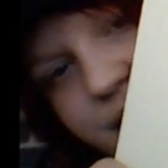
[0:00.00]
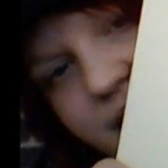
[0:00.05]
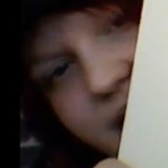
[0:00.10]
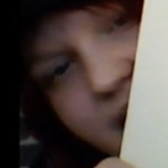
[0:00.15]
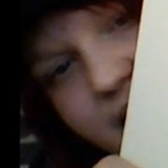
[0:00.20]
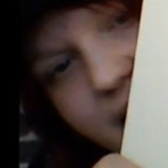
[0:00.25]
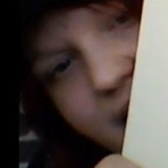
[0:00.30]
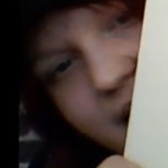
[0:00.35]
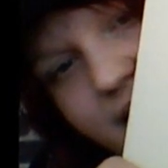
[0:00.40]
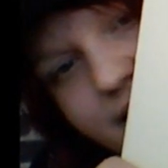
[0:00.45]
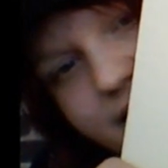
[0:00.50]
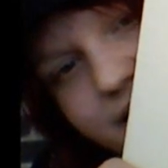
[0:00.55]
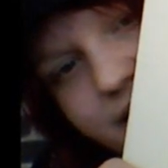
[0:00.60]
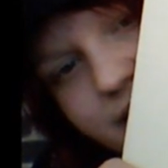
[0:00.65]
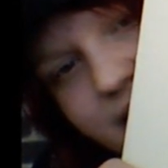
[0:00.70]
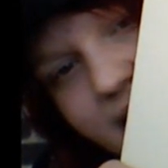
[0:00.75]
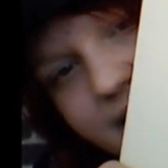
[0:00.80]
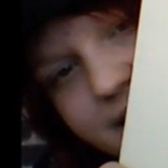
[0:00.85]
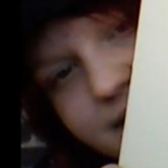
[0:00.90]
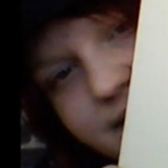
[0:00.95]
to
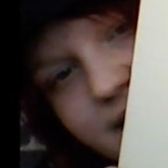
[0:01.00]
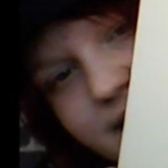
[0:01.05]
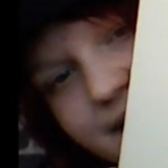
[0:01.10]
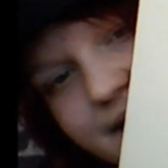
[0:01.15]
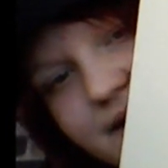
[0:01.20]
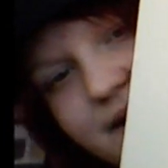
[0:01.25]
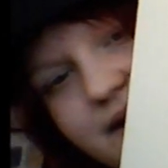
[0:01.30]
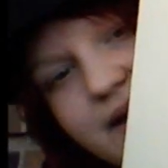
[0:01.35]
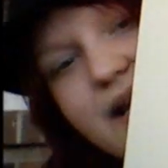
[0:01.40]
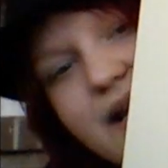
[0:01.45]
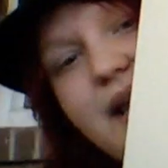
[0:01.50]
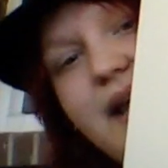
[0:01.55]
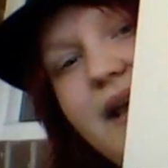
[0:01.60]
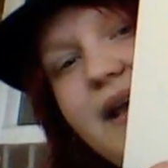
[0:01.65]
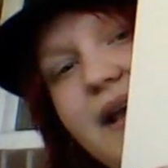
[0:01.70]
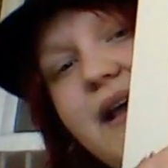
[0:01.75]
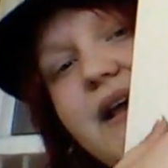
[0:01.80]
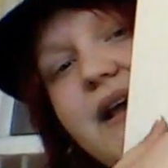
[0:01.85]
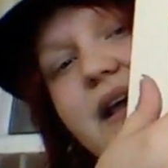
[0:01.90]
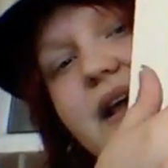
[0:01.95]

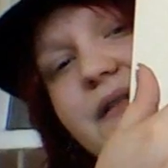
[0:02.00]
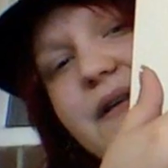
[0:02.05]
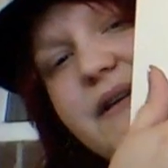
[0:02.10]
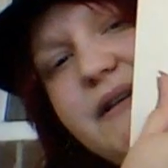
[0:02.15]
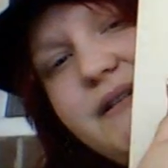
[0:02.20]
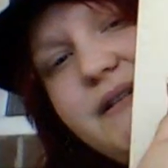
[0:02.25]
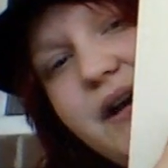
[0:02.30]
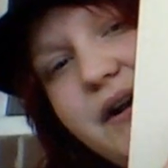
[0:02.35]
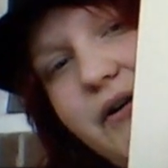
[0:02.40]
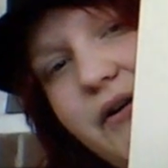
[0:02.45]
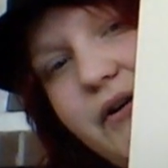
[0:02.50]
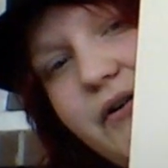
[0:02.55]
accent the